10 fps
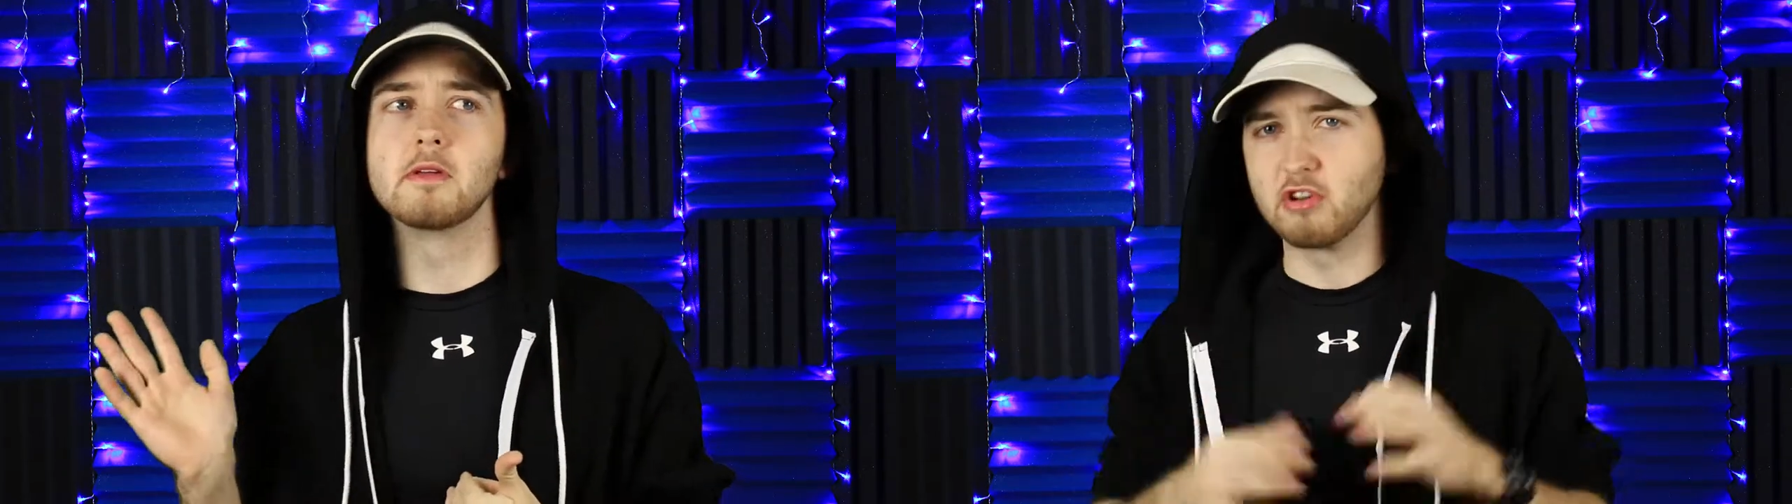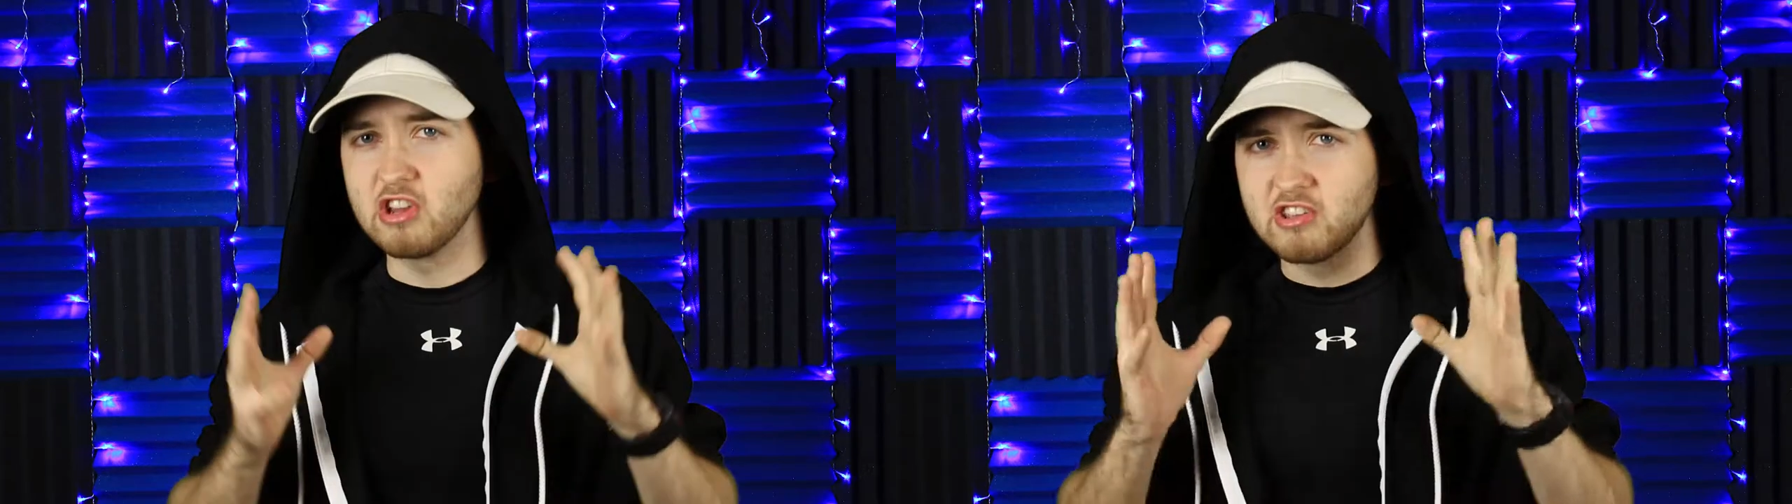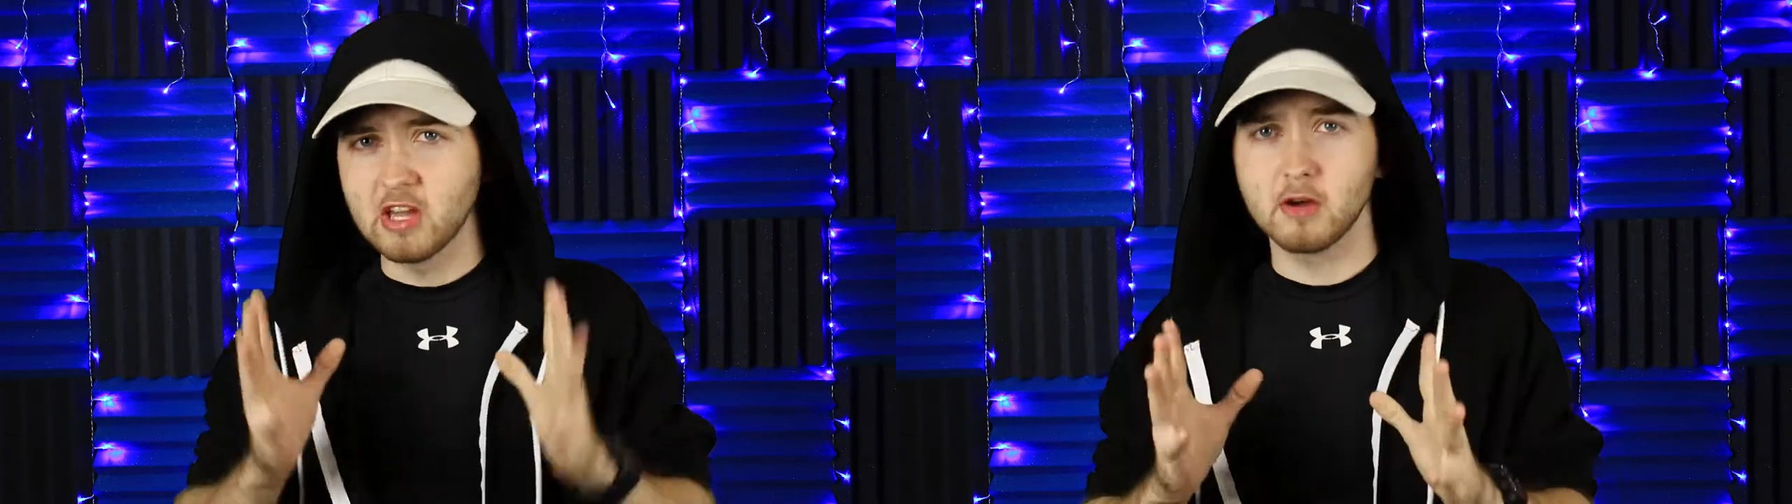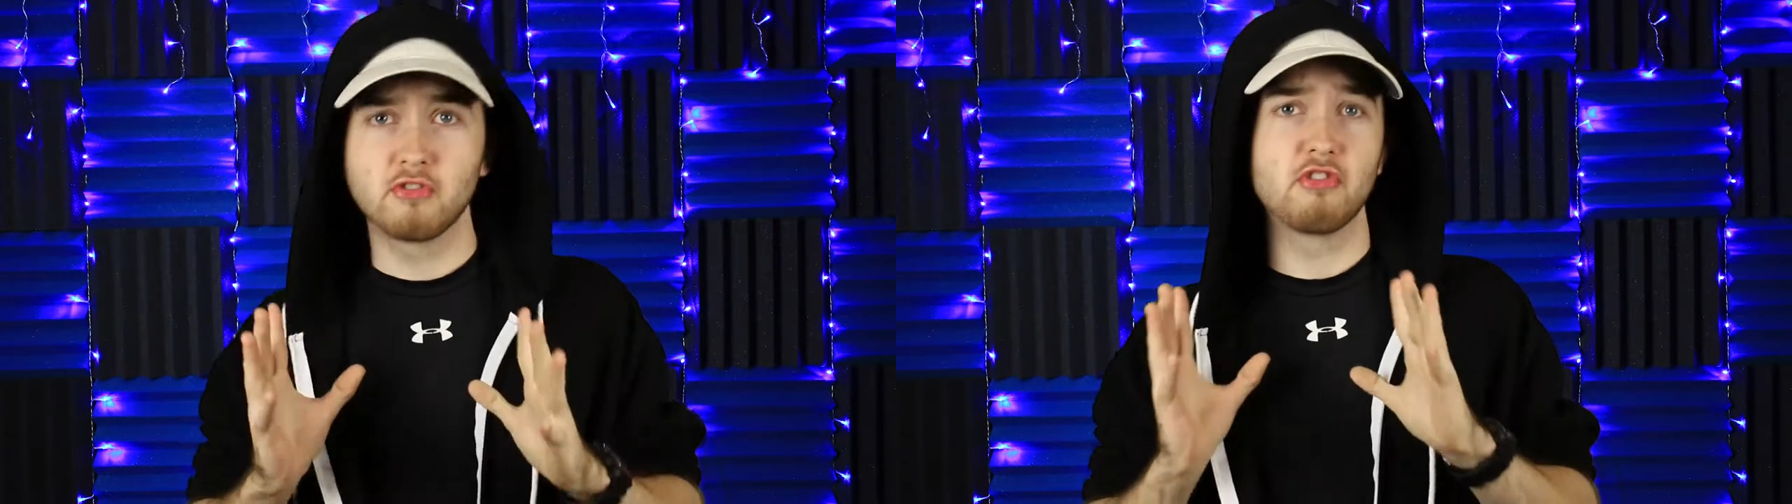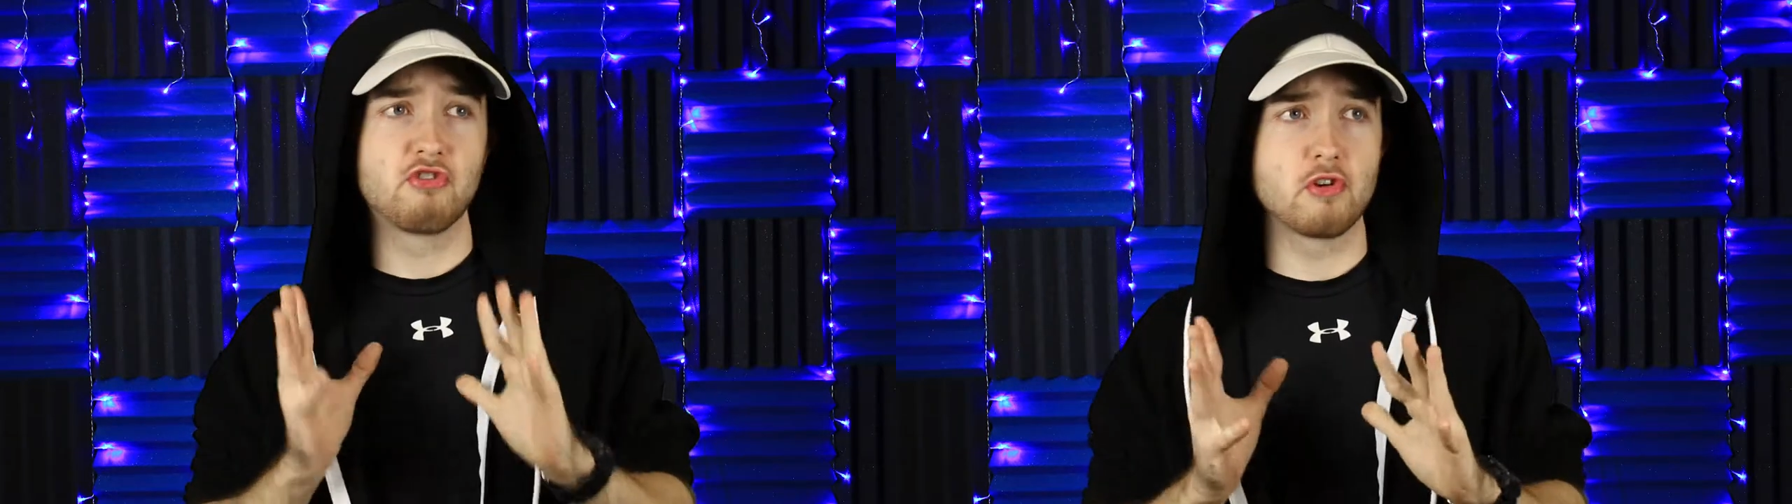But she
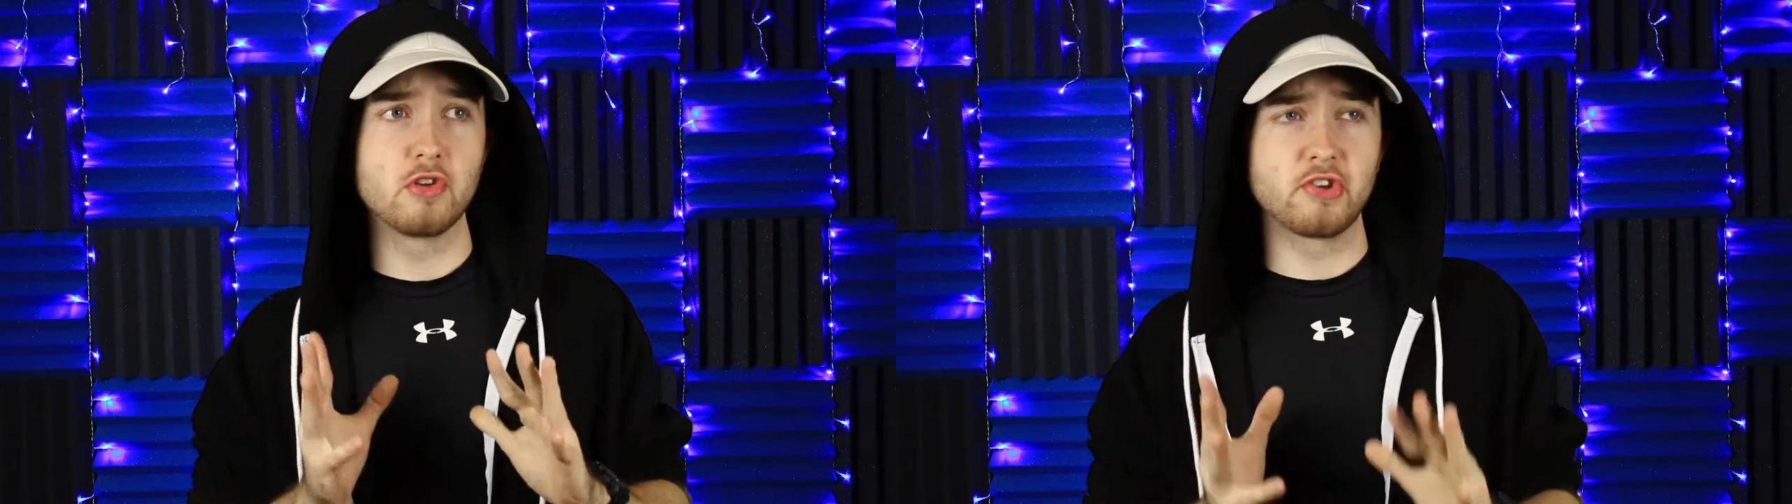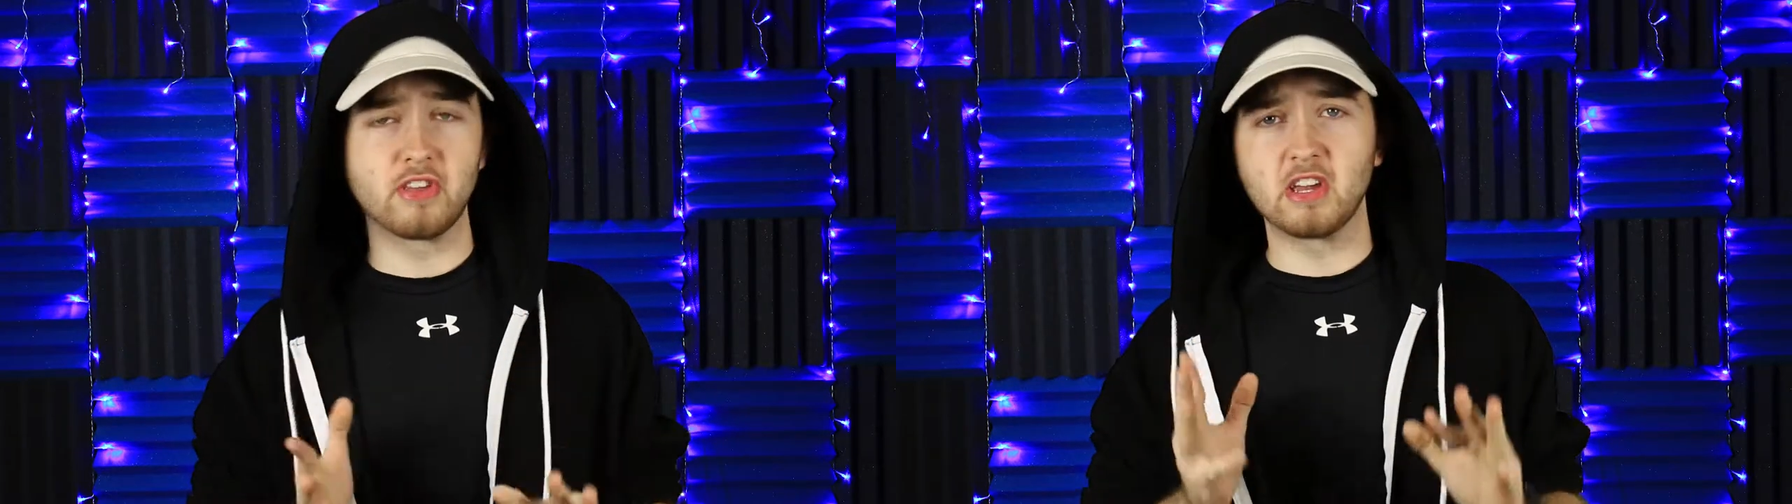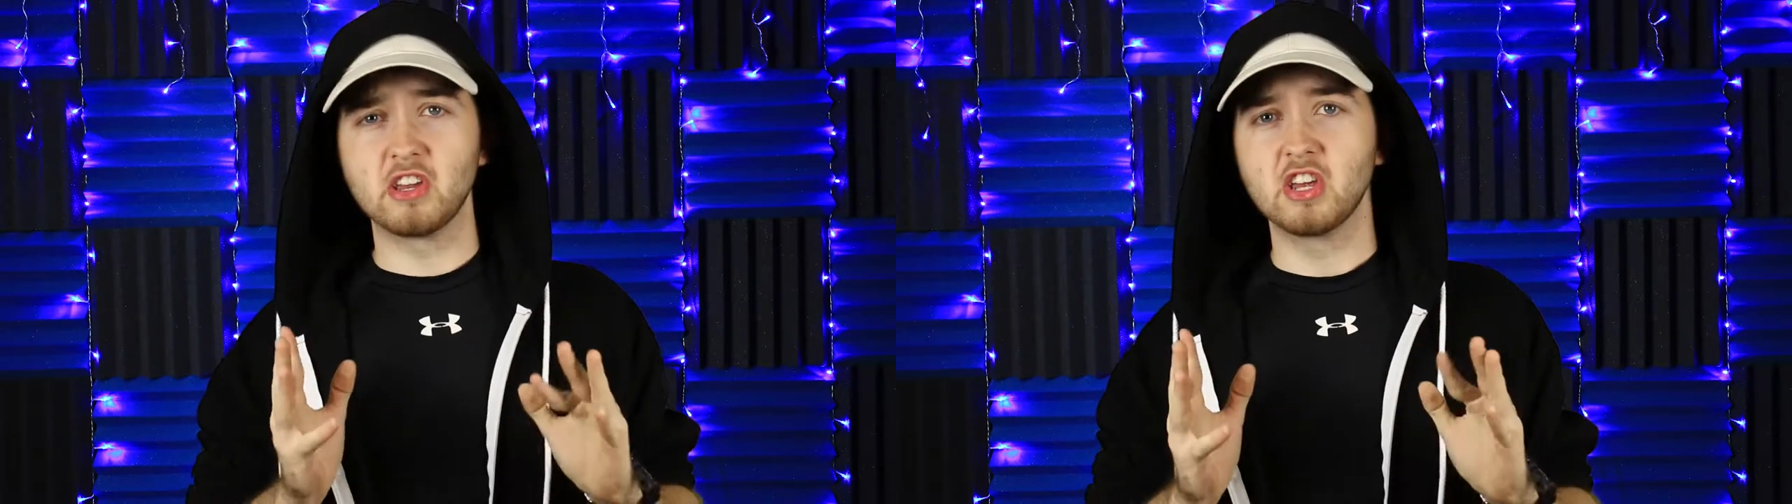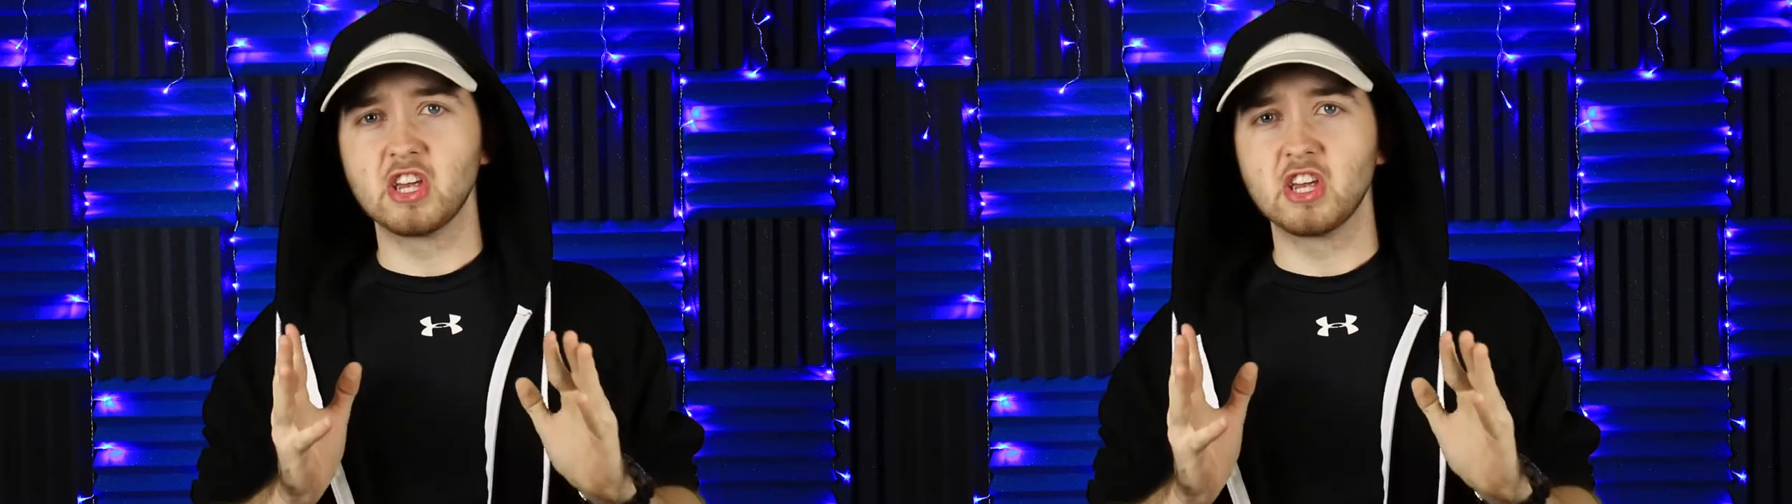tells this journalist that